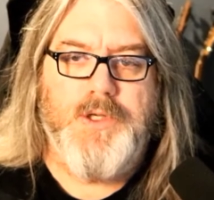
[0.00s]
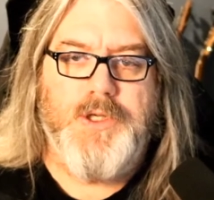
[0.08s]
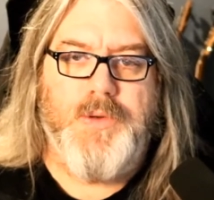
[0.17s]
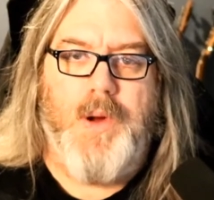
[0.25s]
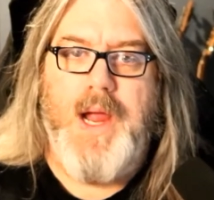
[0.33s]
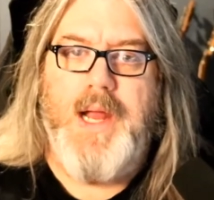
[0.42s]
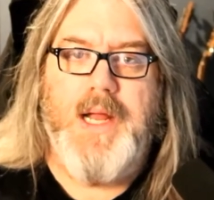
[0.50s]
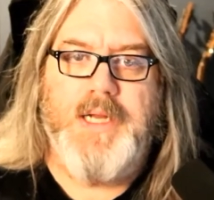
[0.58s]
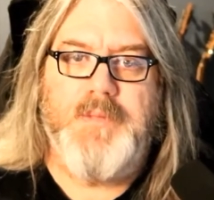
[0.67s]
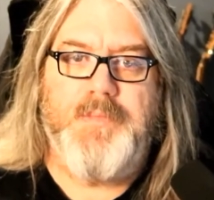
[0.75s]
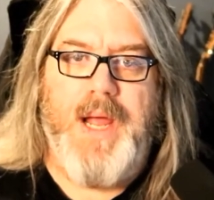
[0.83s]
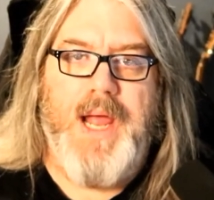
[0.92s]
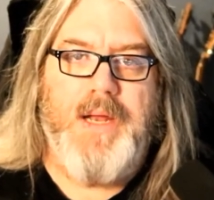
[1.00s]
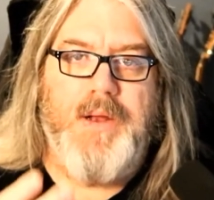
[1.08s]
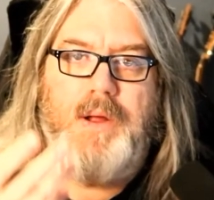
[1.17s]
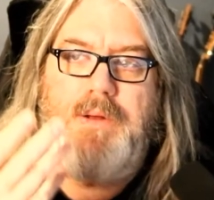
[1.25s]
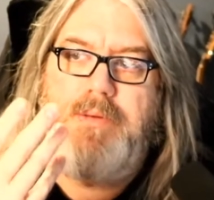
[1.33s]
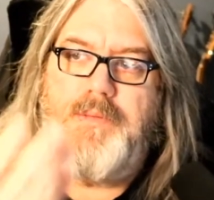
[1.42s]
try and expand
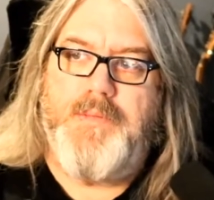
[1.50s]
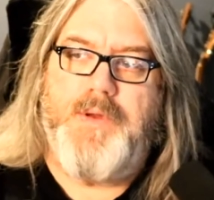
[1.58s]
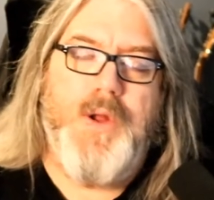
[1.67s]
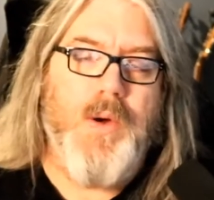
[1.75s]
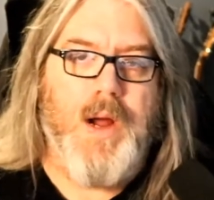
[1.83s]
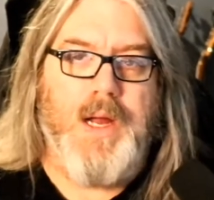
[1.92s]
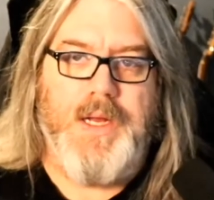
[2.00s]
on your